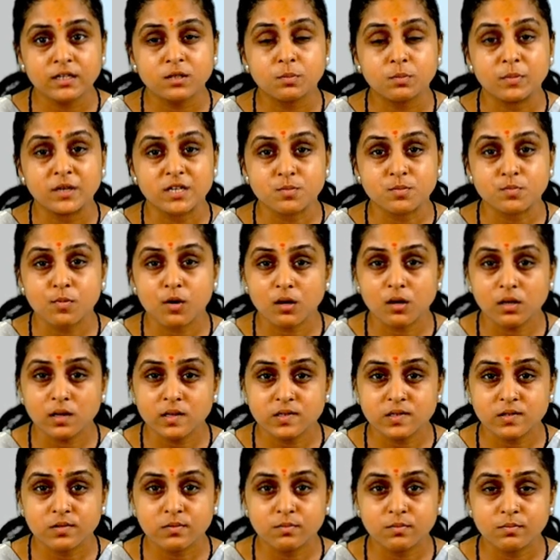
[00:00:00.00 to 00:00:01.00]

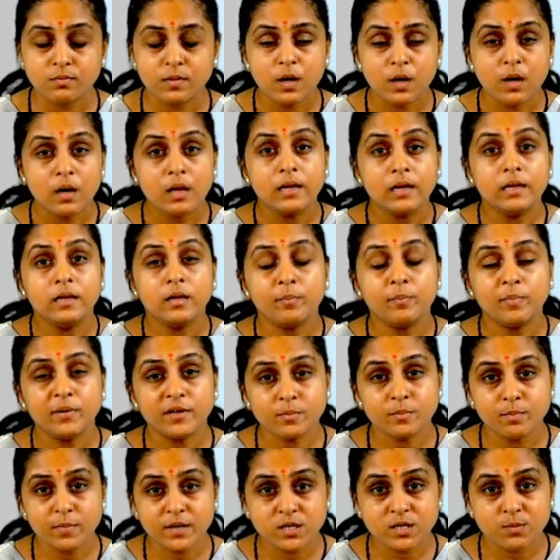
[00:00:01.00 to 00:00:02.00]
metabolism, lipid
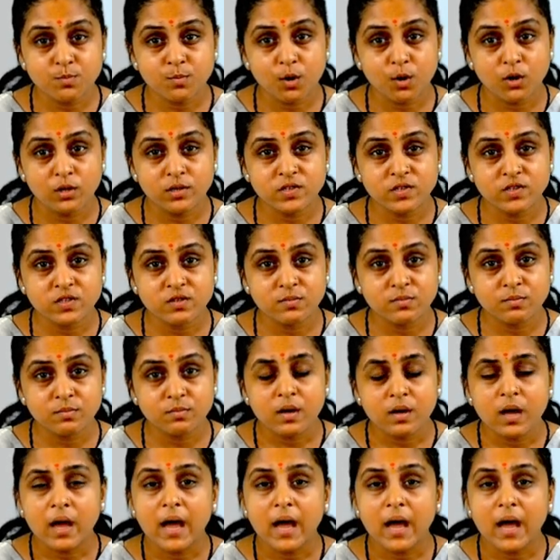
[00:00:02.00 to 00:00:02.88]
metabolism